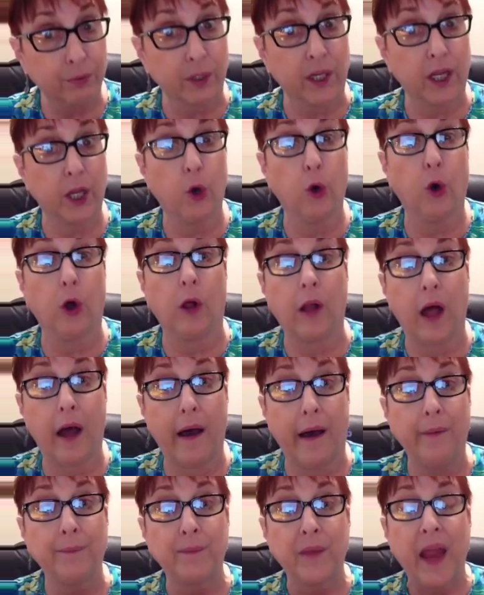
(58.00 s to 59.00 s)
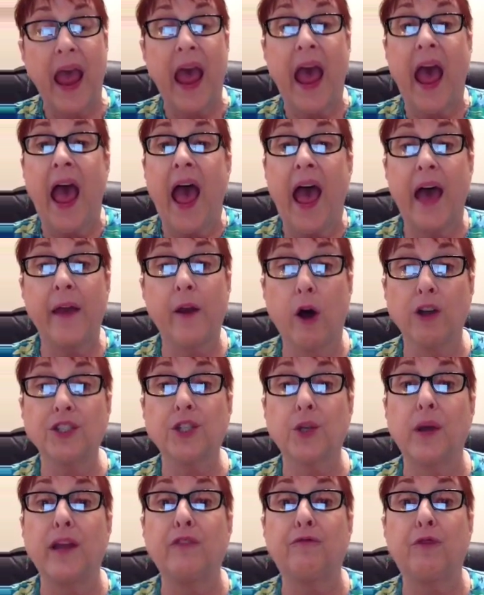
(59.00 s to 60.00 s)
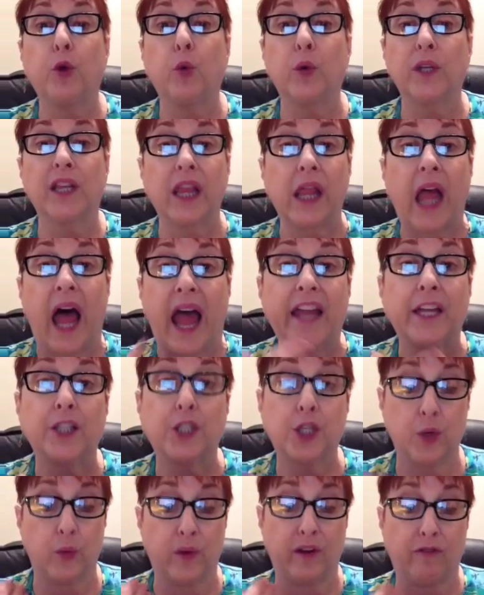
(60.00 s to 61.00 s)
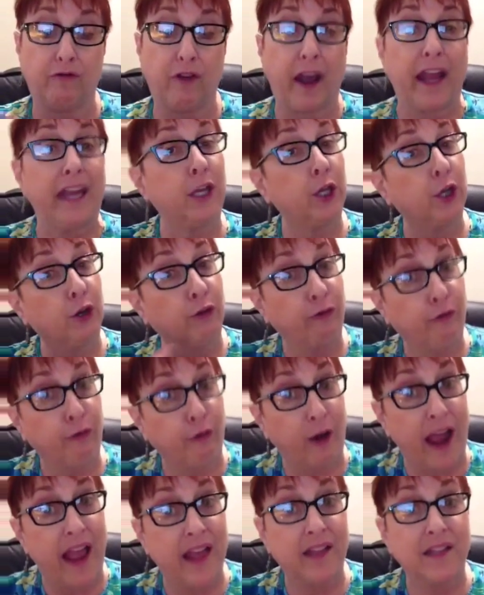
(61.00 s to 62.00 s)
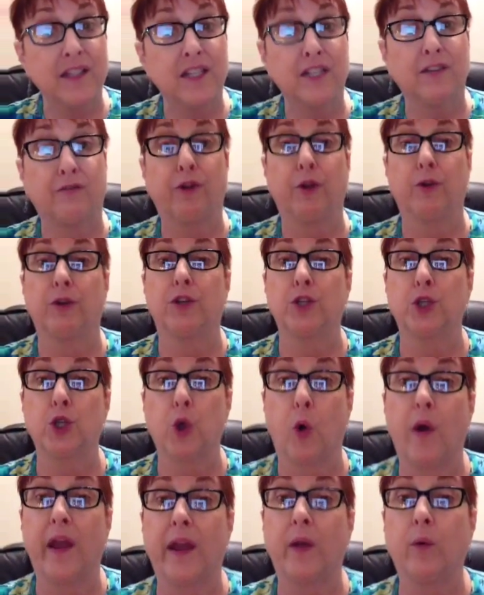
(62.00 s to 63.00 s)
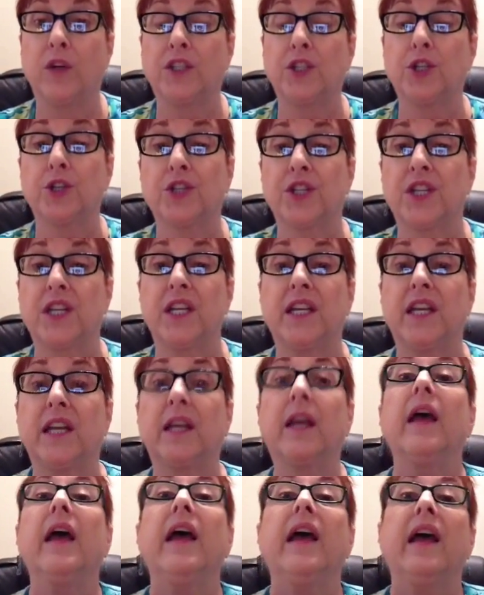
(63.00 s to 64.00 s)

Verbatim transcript: Pretty cool, huh? And also, if you would like to invite your friends, if you're enjoying what you're seeing,